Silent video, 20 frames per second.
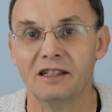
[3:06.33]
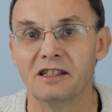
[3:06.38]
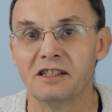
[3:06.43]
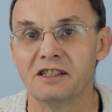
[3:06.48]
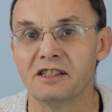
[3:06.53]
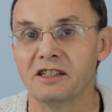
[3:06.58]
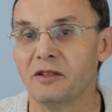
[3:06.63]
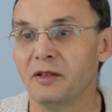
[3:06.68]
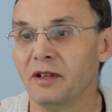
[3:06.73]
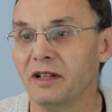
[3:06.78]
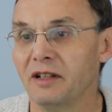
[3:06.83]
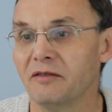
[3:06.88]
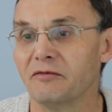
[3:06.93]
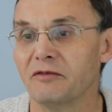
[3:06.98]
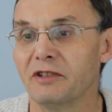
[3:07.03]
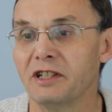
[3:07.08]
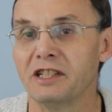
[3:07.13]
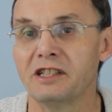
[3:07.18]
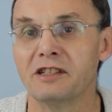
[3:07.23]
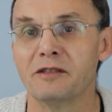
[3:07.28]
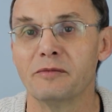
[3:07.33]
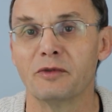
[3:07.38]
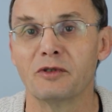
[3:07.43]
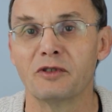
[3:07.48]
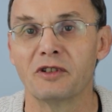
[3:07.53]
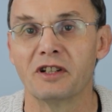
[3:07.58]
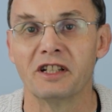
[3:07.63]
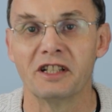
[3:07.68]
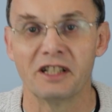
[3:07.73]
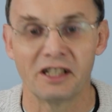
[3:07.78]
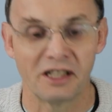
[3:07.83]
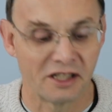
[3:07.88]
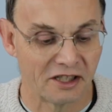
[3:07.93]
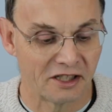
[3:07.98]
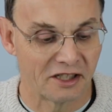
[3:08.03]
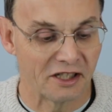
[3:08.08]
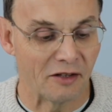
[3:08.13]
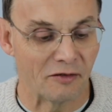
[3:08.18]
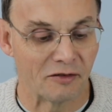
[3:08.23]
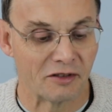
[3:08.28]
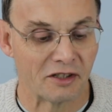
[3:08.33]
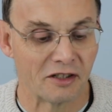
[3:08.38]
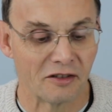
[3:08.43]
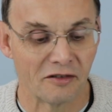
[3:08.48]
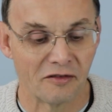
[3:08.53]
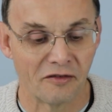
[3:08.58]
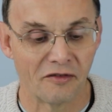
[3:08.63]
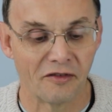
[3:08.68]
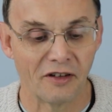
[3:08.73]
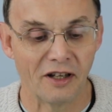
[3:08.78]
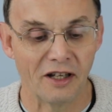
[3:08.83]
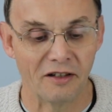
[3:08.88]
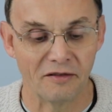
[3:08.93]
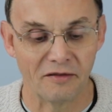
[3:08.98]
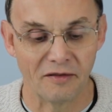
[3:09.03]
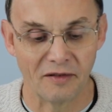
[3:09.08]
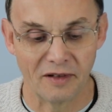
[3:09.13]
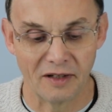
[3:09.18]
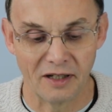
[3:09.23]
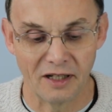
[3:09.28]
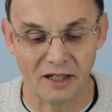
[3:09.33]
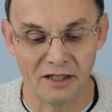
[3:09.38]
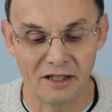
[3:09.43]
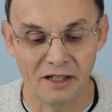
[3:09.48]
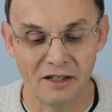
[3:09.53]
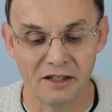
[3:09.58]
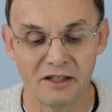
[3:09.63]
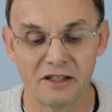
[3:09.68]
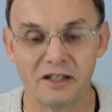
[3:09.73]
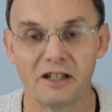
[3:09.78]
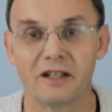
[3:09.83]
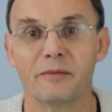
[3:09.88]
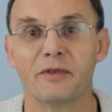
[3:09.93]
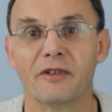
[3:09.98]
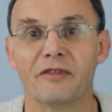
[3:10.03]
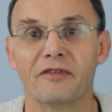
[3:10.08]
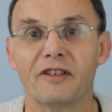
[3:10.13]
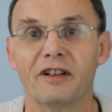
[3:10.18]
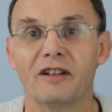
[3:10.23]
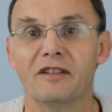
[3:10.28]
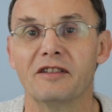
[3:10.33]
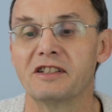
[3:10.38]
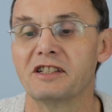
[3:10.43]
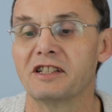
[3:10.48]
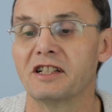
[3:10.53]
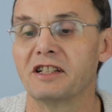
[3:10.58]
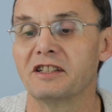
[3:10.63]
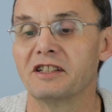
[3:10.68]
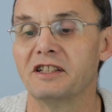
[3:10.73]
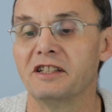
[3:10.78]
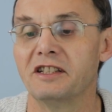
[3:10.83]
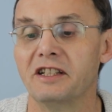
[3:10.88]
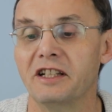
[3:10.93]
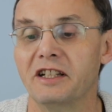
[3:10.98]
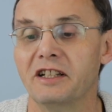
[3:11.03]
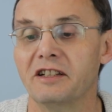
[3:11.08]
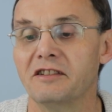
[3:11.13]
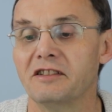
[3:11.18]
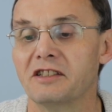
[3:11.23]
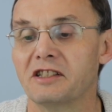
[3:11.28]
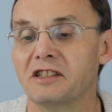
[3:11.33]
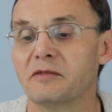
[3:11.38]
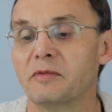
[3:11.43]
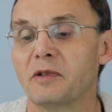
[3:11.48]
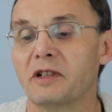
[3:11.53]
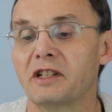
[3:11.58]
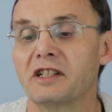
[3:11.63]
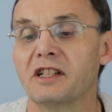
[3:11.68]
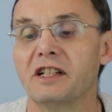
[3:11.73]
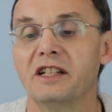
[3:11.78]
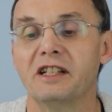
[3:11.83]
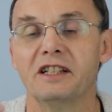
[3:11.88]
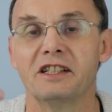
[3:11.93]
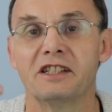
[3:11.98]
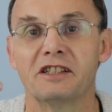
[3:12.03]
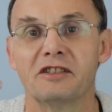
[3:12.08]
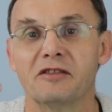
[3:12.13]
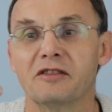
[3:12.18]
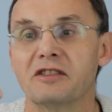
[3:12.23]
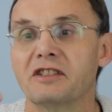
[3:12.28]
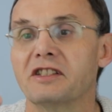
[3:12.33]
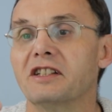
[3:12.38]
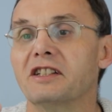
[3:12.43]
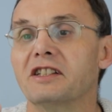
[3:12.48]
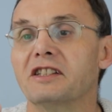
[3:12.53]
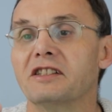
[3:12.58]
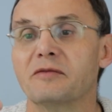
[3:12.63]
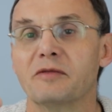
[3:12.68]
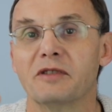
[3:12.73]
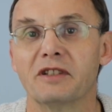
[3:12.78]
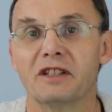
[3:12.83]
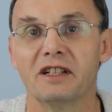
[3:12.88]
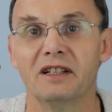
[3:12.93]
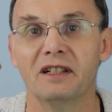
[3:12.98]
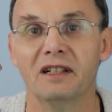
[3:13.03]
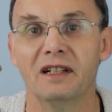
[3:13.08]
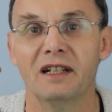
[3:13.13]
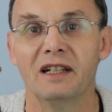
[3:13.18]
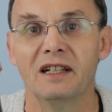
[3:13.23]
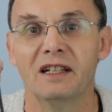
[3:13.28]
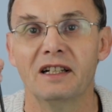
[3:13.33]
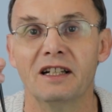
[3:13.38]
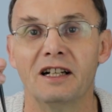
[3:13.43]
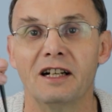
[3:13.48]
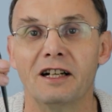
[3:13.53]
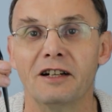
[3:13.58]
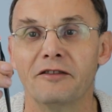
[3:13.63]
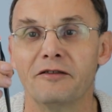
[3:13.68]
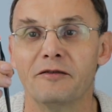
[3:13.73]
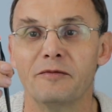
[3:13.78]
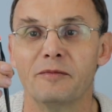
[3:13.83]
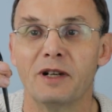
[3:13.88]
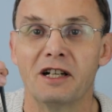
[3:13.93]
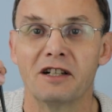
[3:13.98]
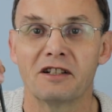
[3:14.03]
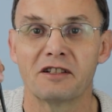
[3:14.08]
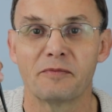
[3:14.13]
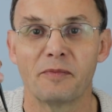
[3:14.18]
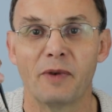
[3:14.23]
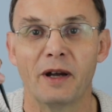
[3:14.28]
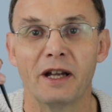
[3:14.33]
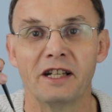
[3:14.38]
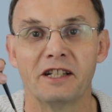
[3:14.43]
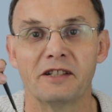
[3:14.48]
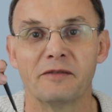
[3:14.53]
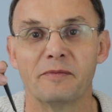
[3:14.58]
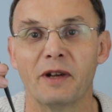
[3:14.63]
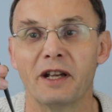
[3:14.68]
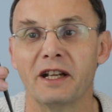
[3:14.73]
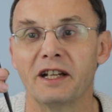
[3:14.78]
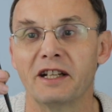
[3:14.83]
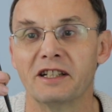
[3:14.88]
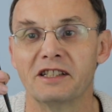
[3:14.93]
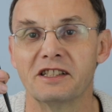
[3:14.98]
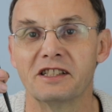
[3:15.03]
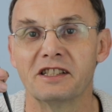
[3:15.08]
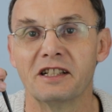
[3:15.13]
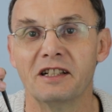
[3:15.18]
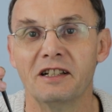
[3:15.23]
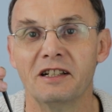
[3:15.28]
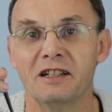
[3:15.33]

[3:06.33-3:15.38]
So in reasonable conditions that was a good float. Another type of float I started to use, especially in this sort of size, were the Ivan Marks pacemakers.